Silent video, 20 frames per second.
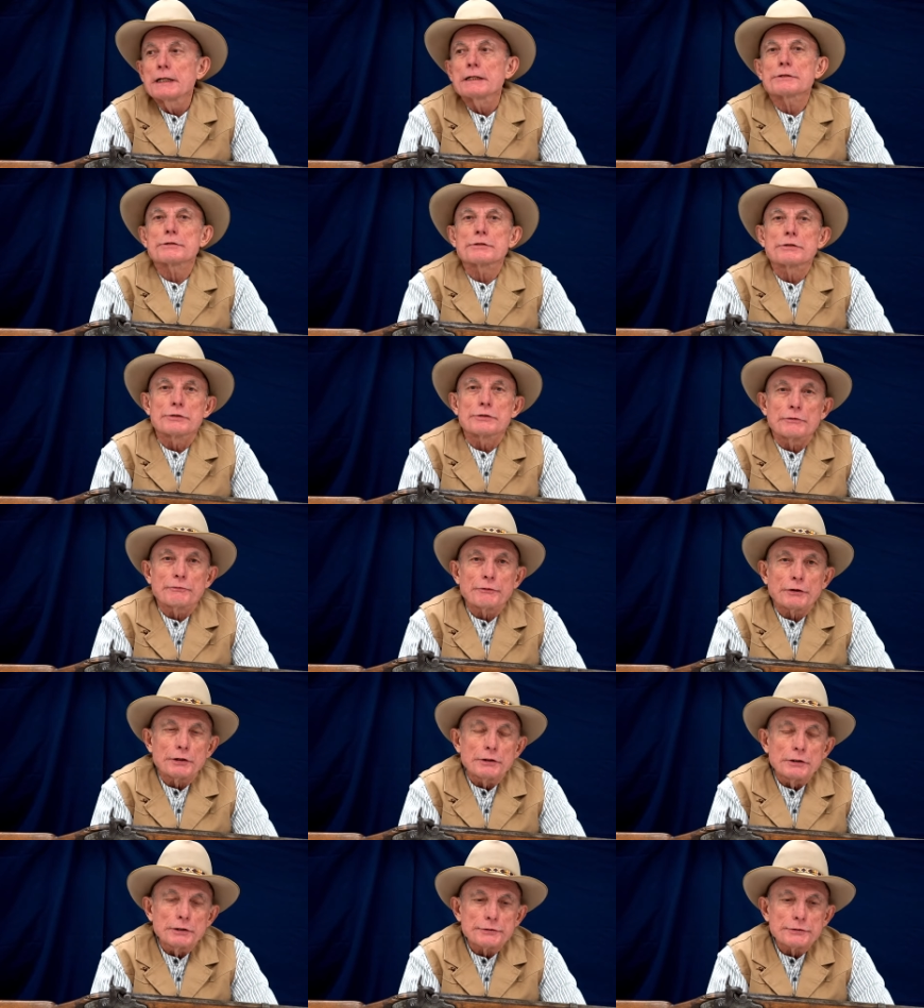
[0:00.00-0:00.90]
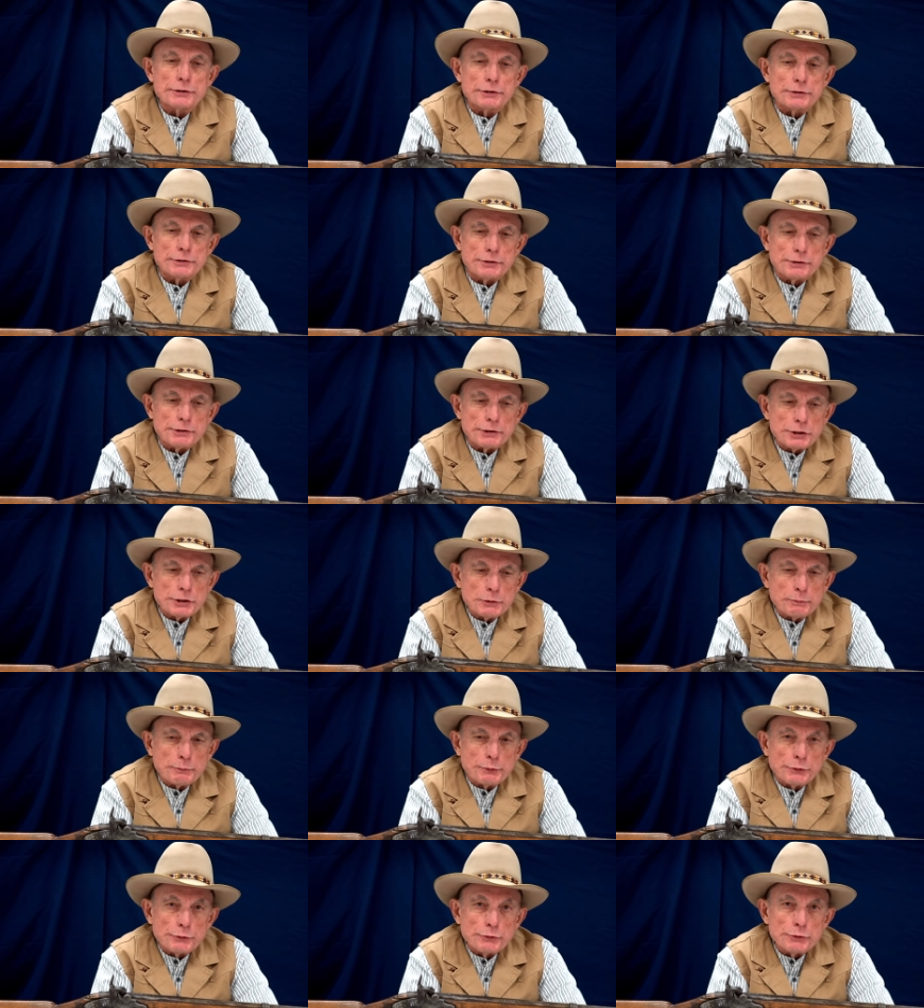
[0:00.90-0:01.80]
It's difficult to
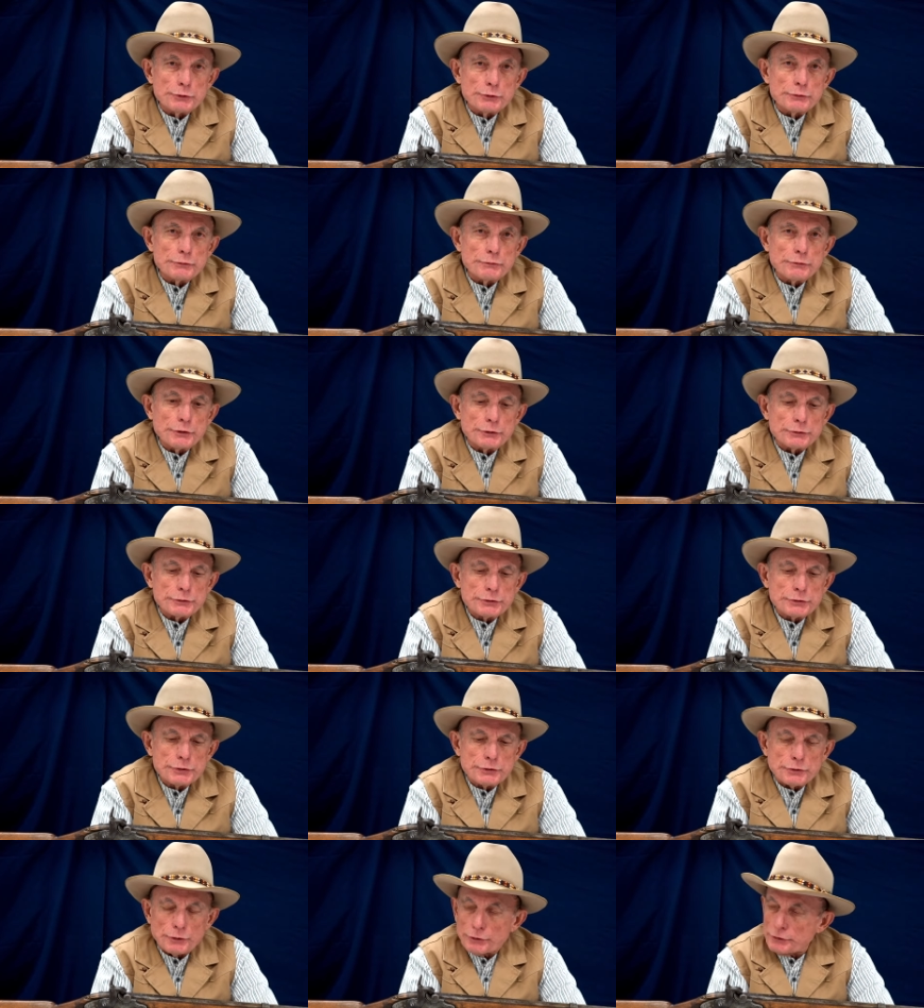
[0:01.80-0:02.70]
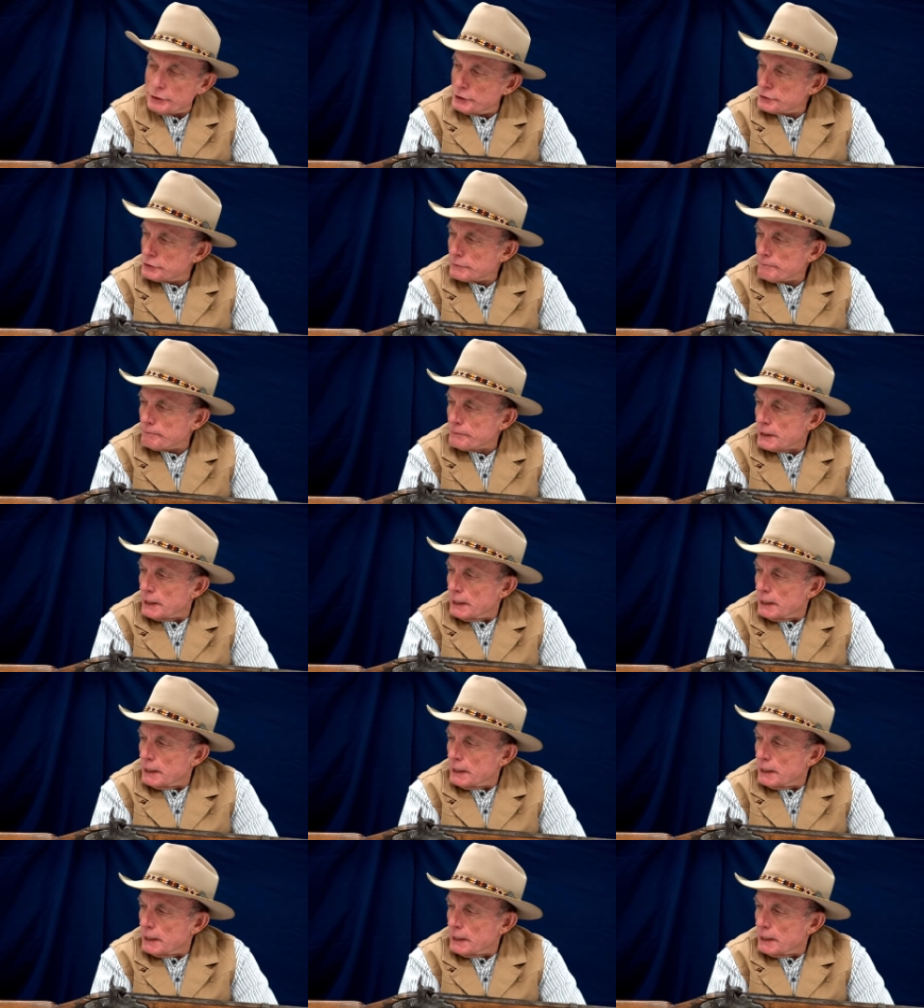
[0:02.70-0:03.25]
disprove those stories.